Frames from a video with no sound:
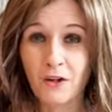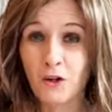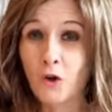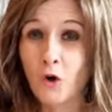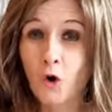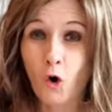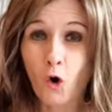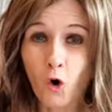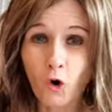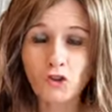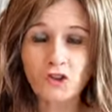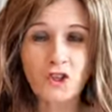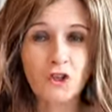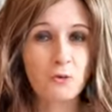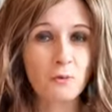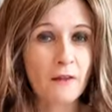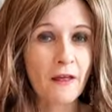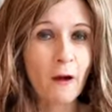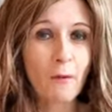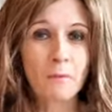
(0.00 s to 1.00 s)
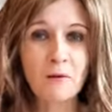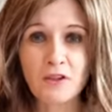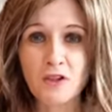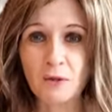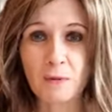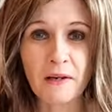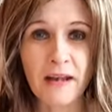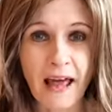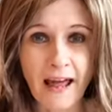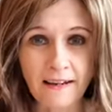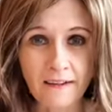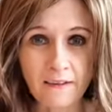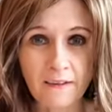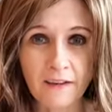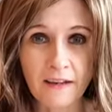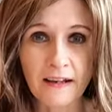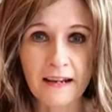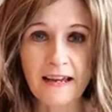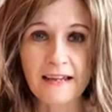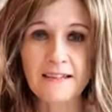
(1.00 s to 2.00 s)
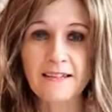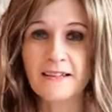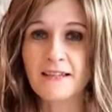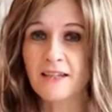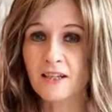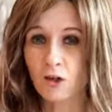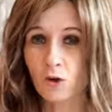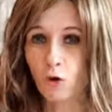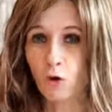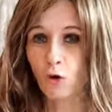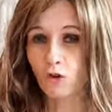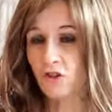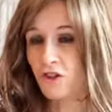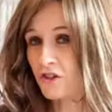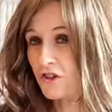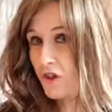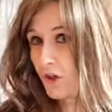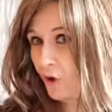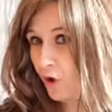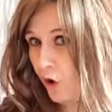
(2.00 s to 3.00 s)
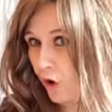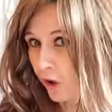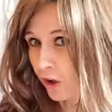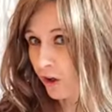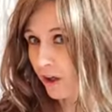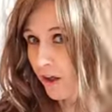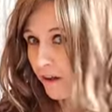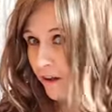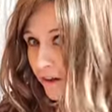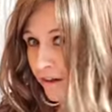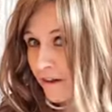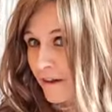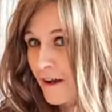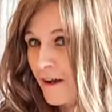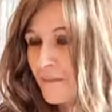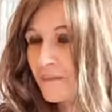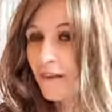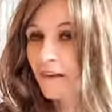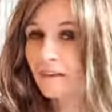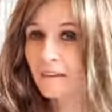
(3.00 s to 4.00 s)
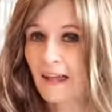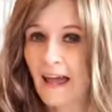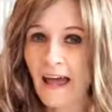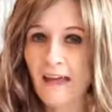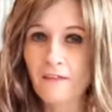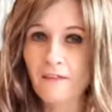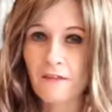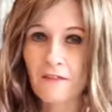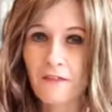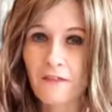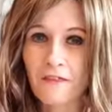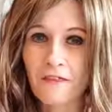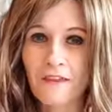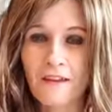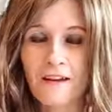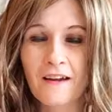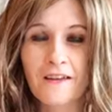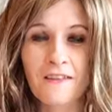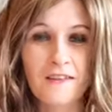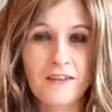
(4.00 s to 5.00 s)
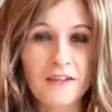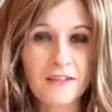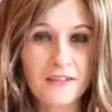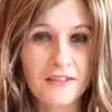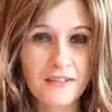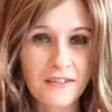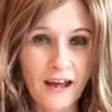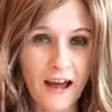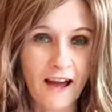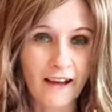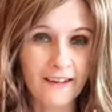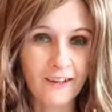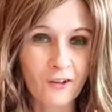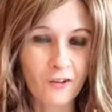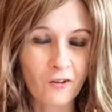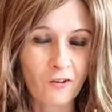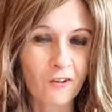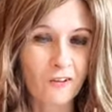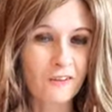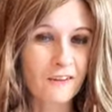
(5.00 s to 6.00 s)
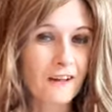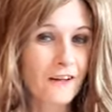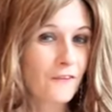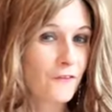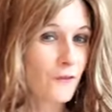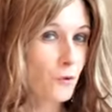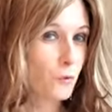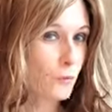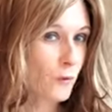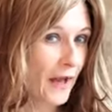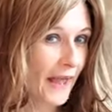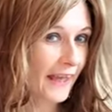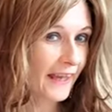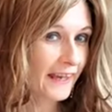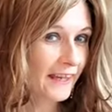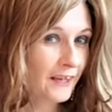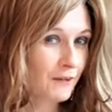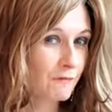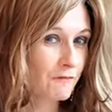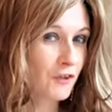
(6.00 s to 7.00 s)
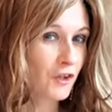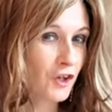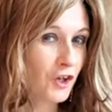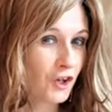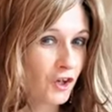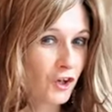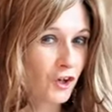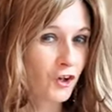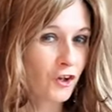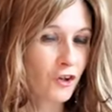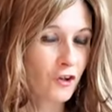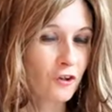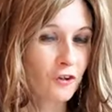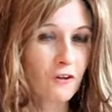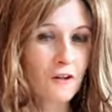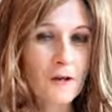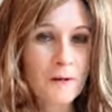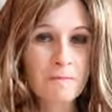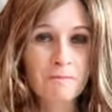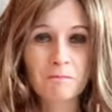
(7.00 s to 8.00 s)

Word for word: Gorgeous without me doing anything. Isn't it gorgeous? The colour, the length, the style, the wave, the curl.